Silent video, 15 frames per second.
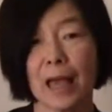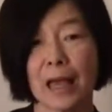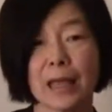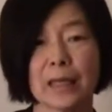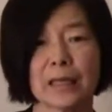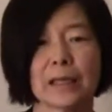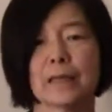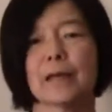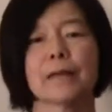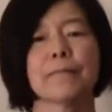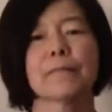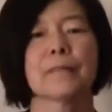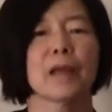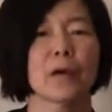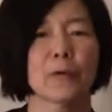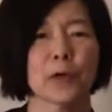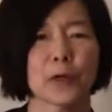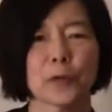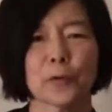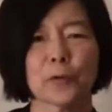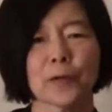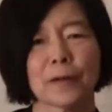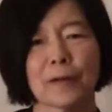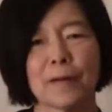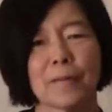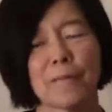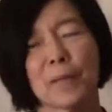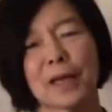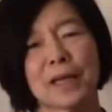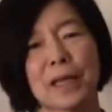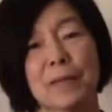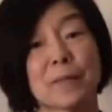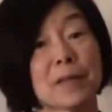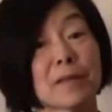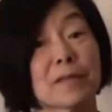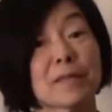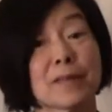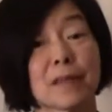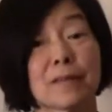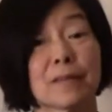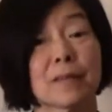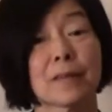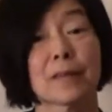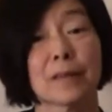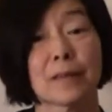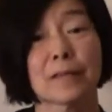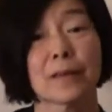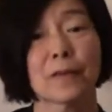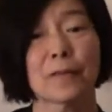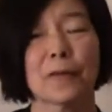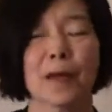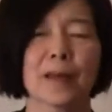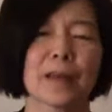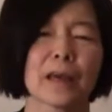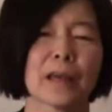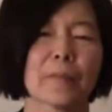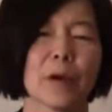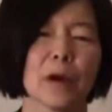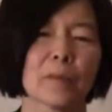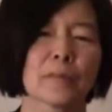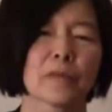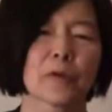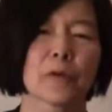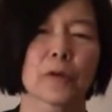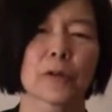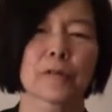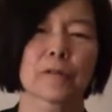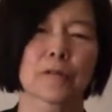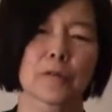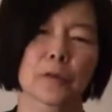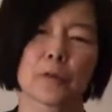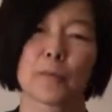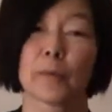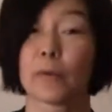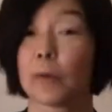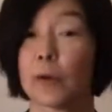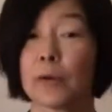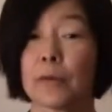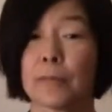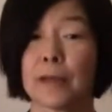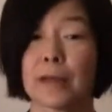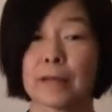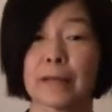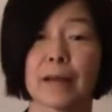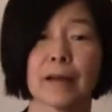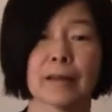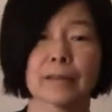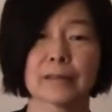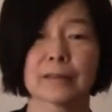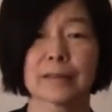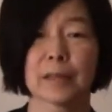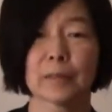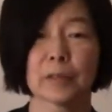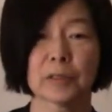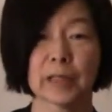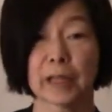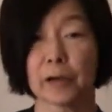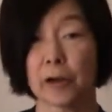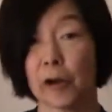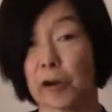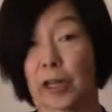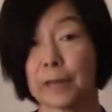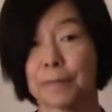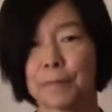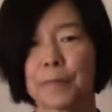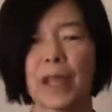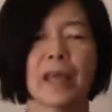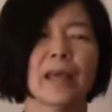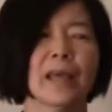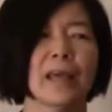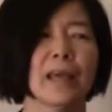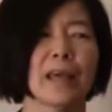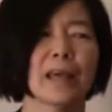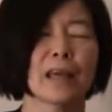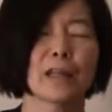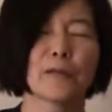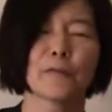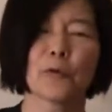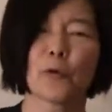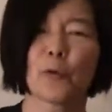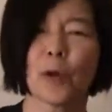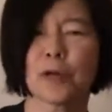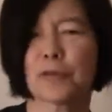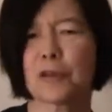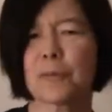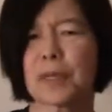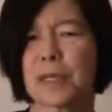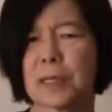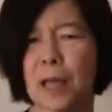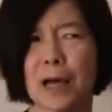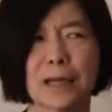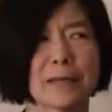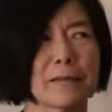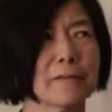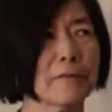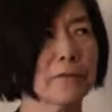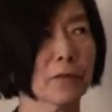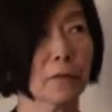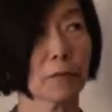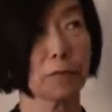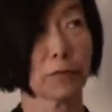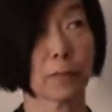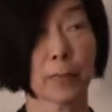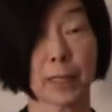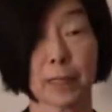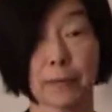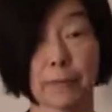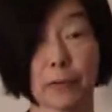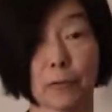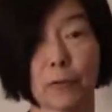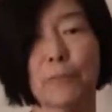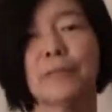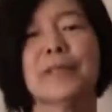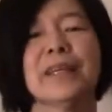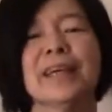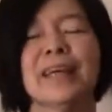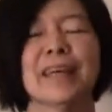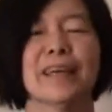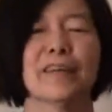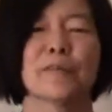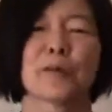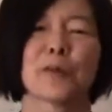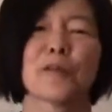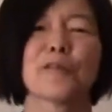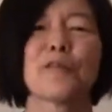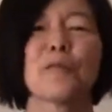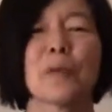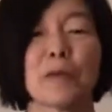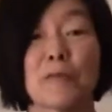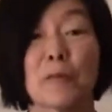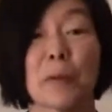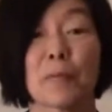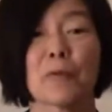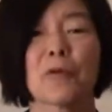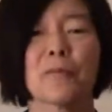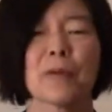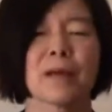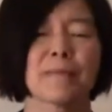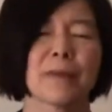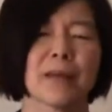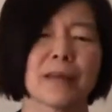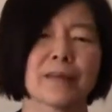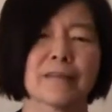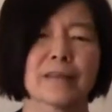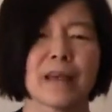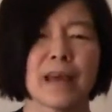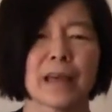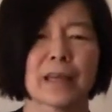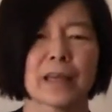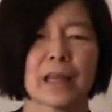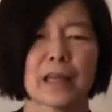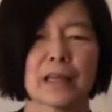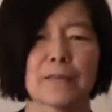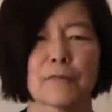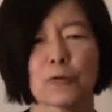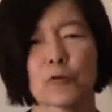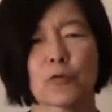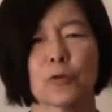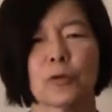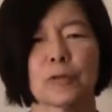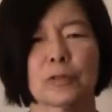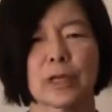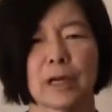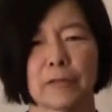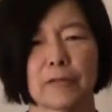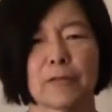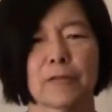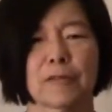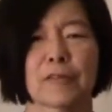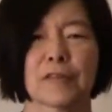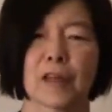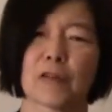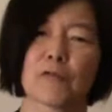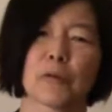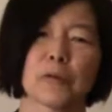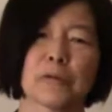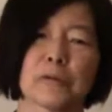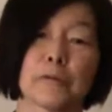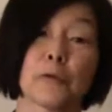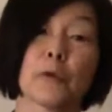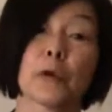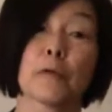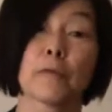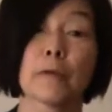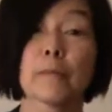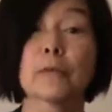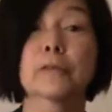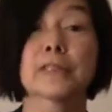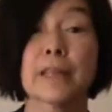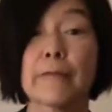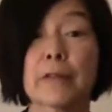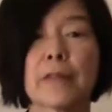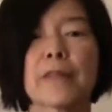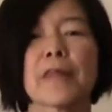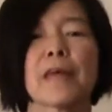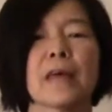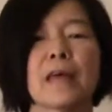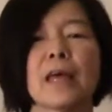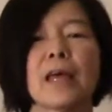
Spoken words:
Hey, how are you? My name is Nancy Quito and I am harpsichordist for the Baroque band Ensemble Leonarda. And if you're watching me live from my living room, it's because you may remember my band had a virtual concert scheduled for November 7th,